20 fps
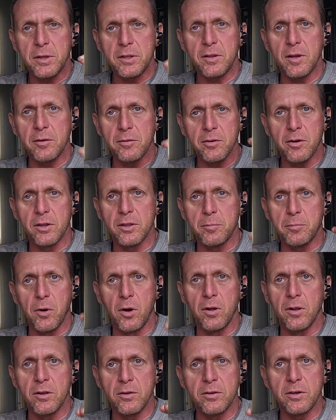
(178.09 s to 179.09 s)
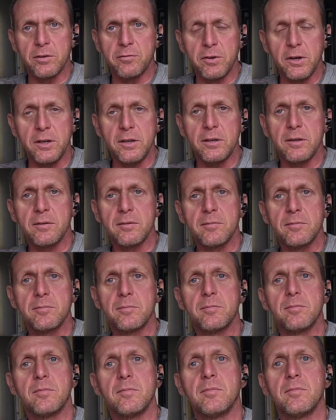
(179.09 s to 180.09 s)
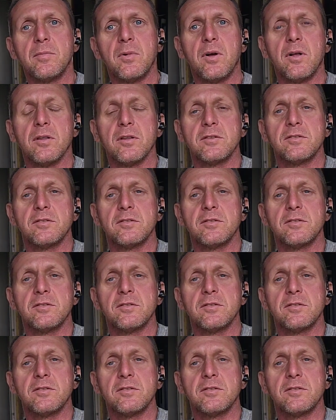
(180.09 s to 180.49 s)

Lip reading: But they were on the ball of their foot all